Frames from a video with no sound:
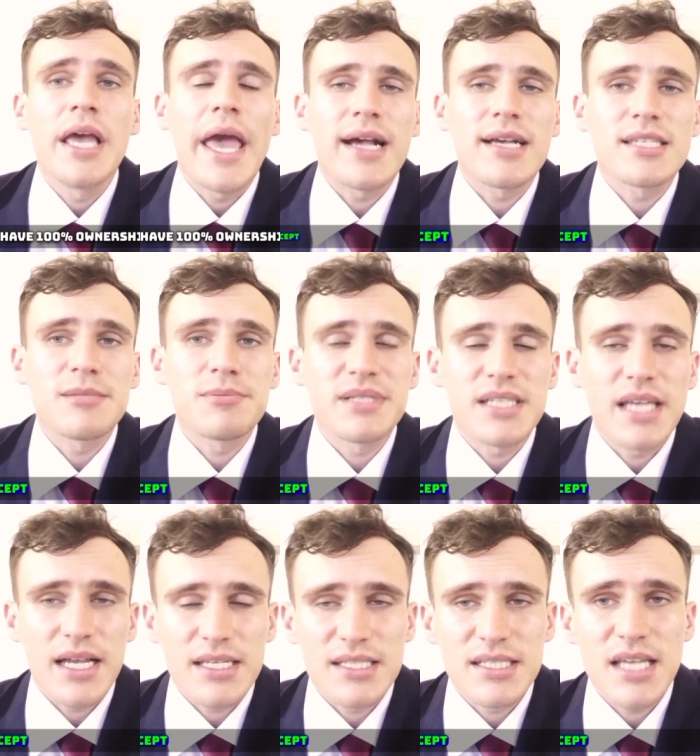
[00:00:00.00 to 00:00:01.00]
ex
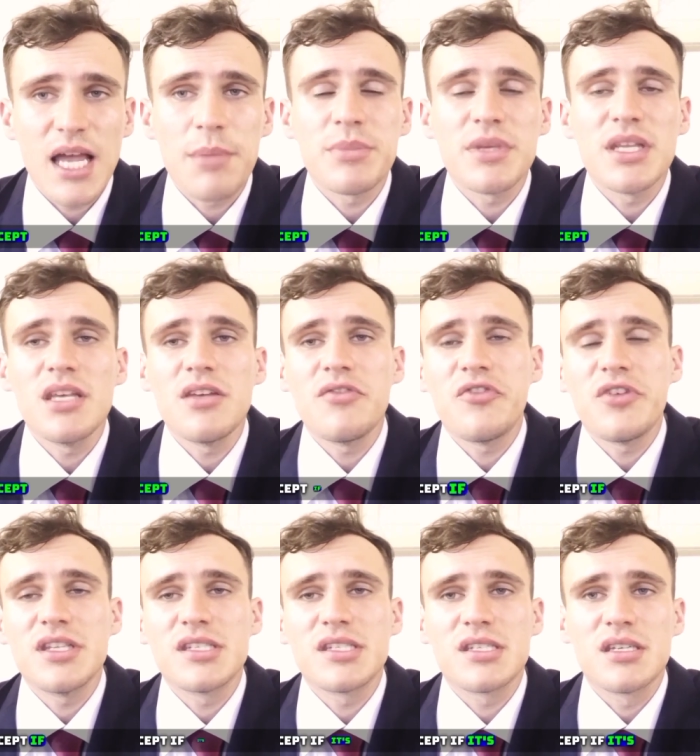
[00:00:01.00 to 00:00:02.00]
except if
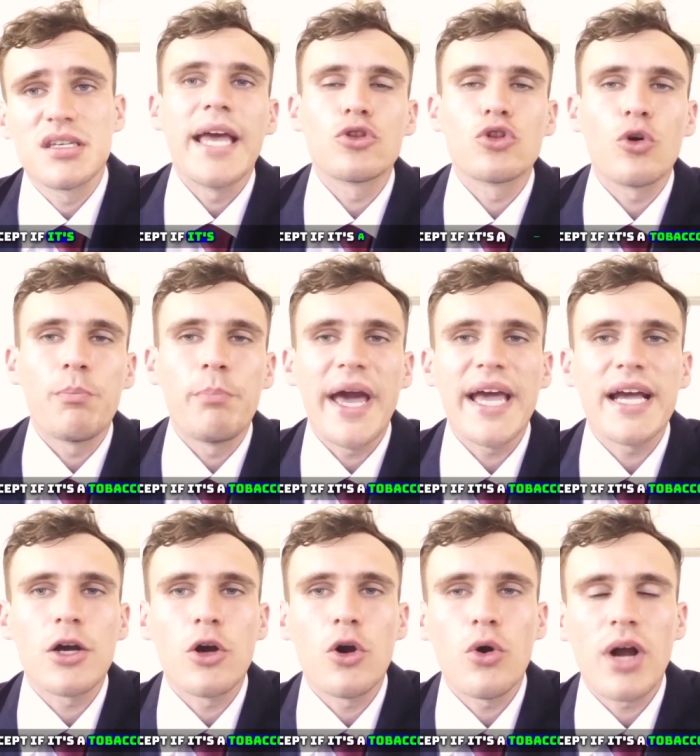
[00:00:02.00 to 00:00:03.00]
it's a
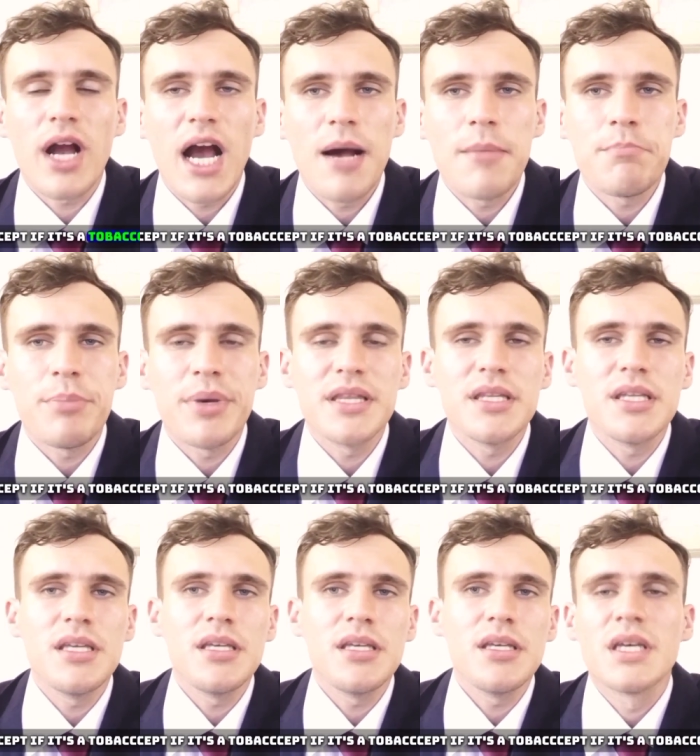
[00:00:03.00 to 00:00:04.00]
tobacco
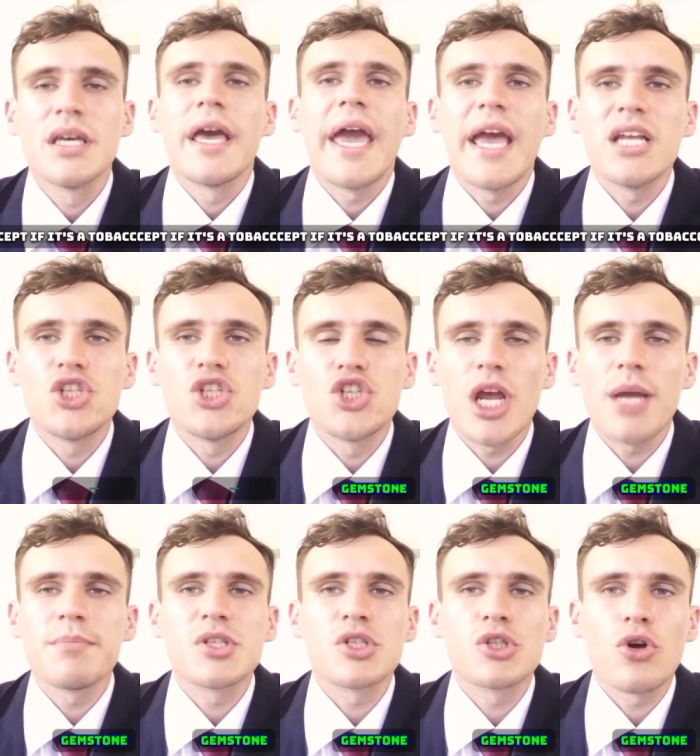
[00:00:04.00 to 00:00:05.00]
company, a
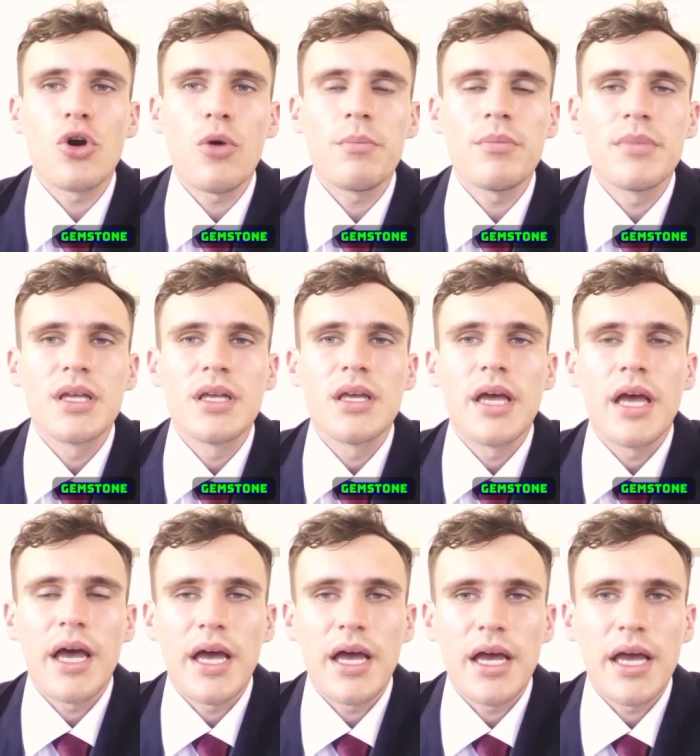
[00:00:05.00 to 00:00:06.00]
gemstone,
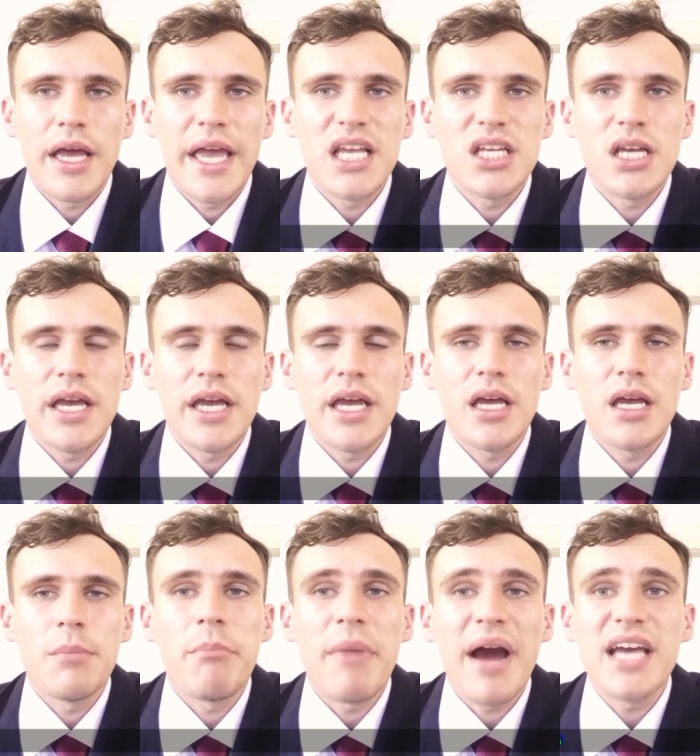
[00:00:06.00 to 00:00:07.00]
uh, a,
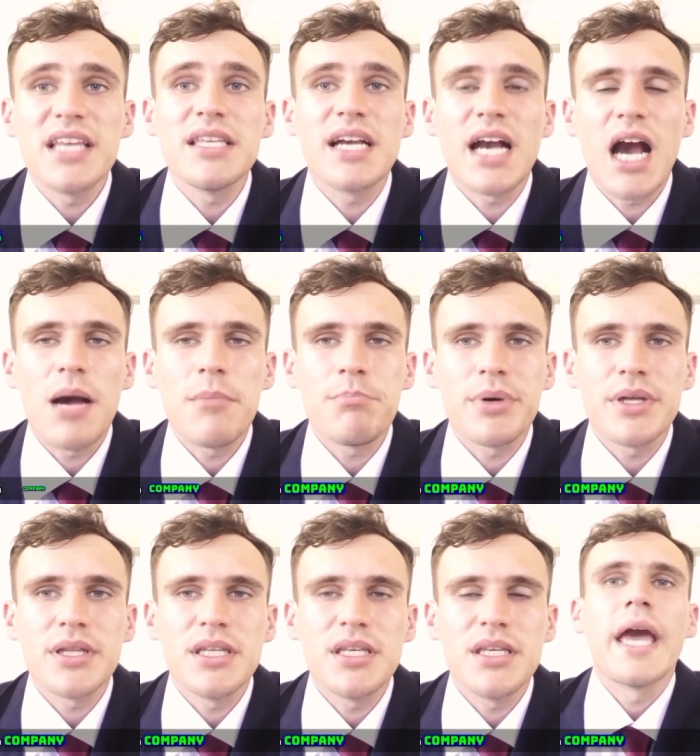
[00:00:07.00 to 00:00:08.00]
a mining
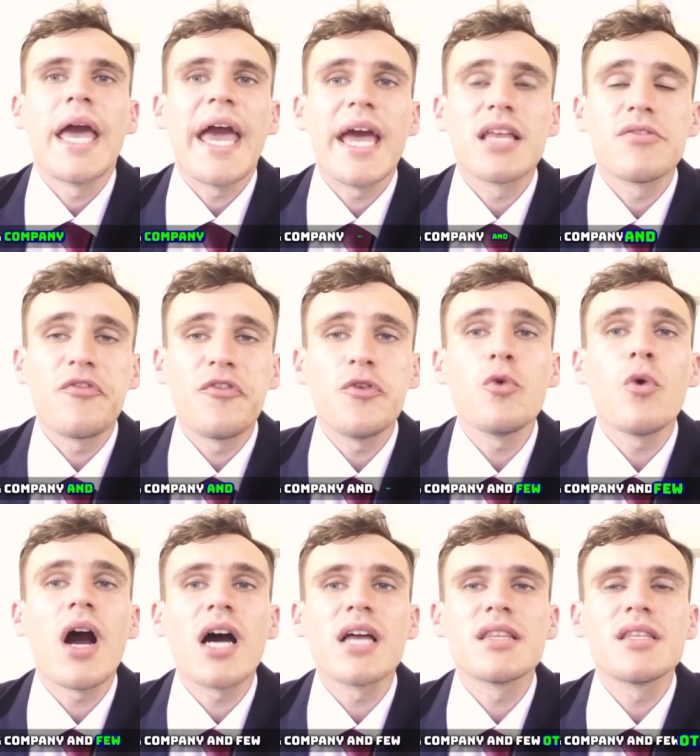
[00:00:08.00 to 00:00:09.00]
company, and few
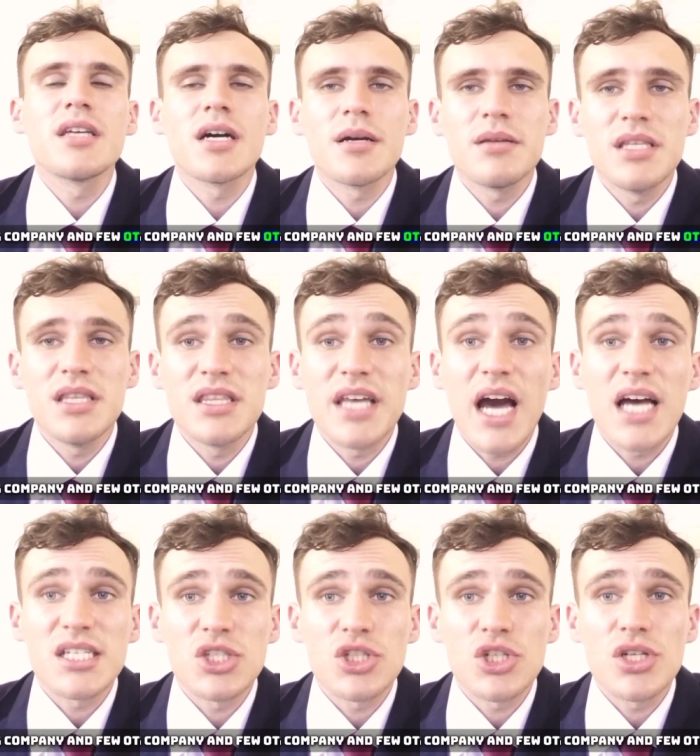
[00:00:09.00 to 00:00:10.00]
other
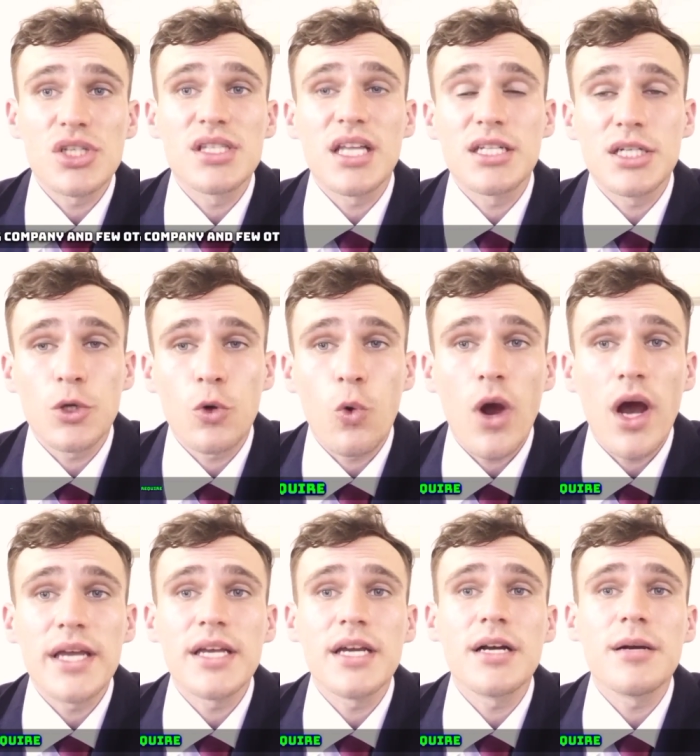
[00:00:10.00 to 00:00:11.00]
industries that
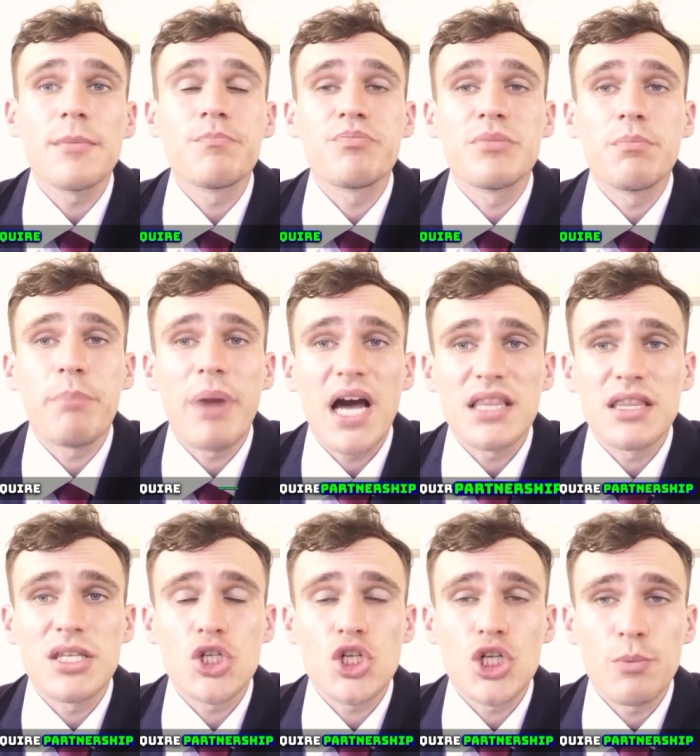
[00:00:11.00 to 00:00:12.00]
require
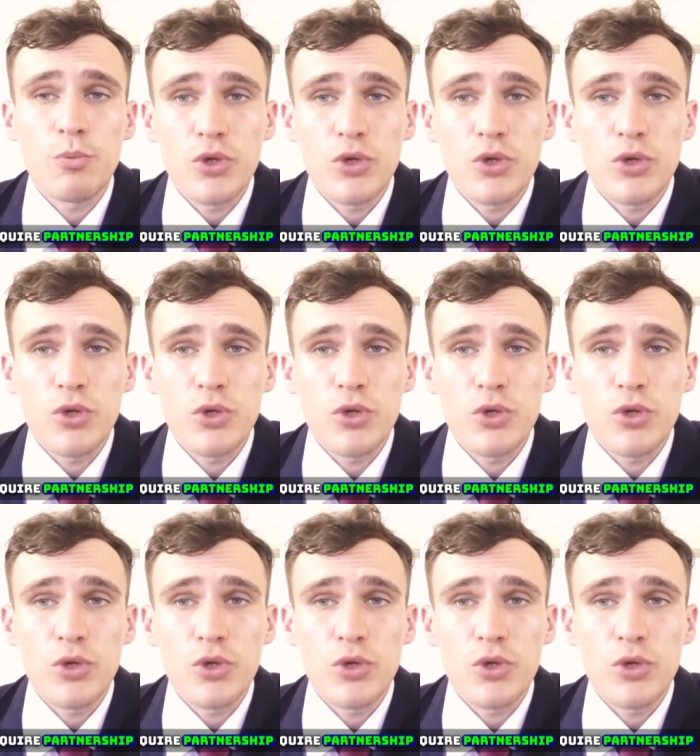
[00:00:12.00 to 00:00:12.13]
partnership